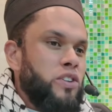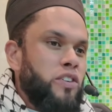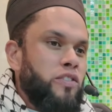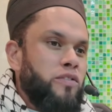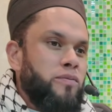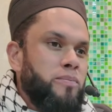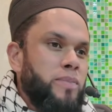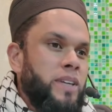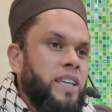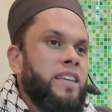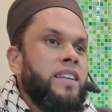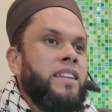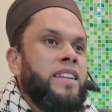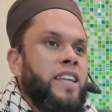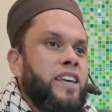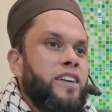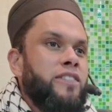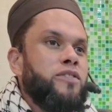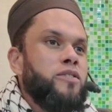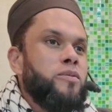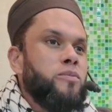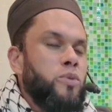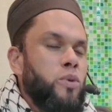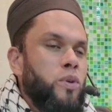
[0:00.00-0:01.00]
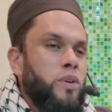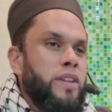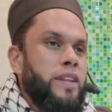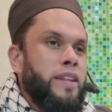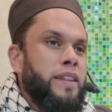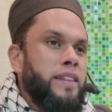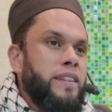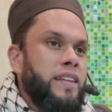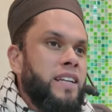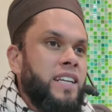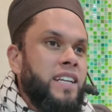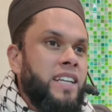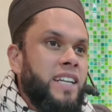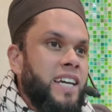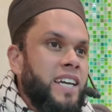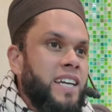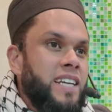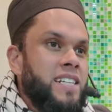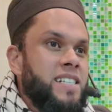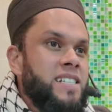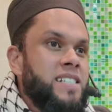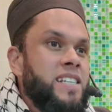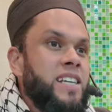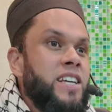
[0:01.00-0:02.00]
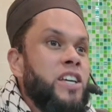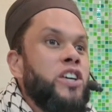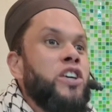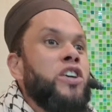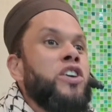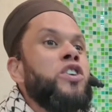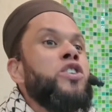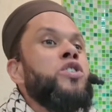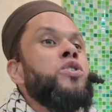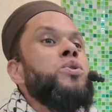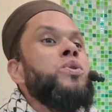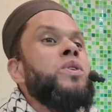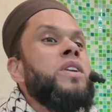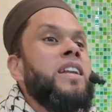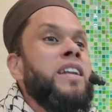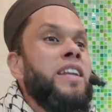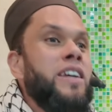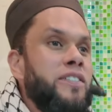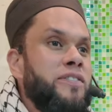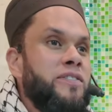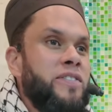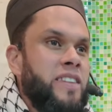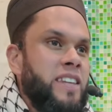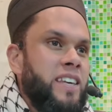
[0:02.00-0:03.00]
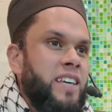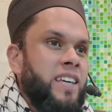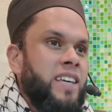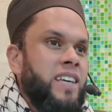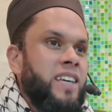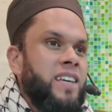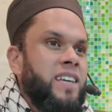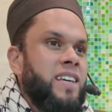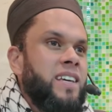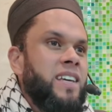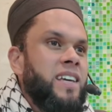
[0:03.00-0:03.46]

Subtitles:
of being there for more than 3 days, you live there.